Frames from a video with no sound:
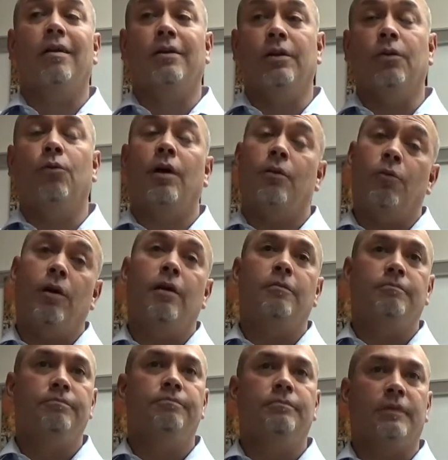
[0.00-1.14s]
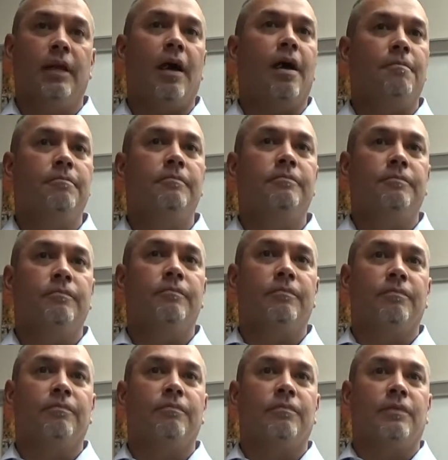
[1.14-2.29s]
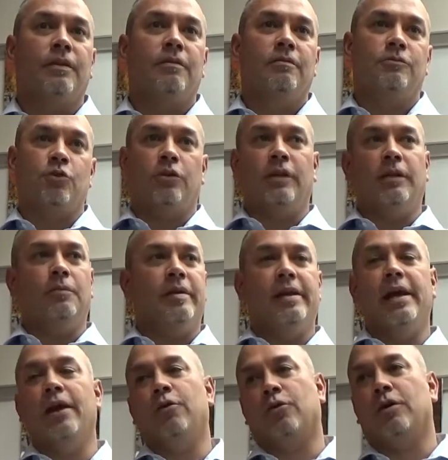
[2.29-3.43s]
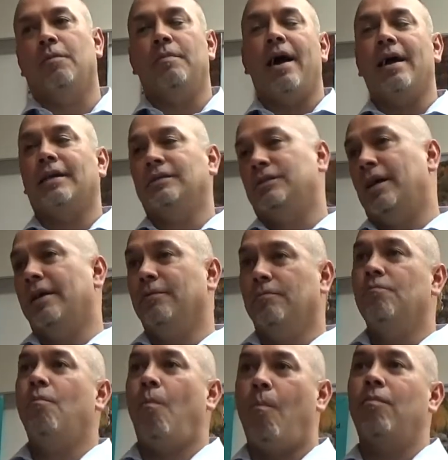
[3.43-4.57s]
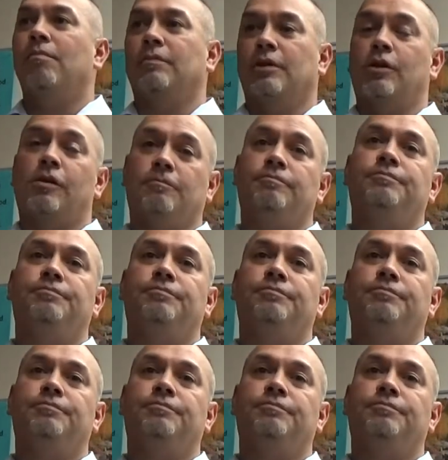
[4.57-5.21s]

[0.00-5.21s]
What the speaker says: You know what? Well, yeah. So then the mediator will come back and say, you know,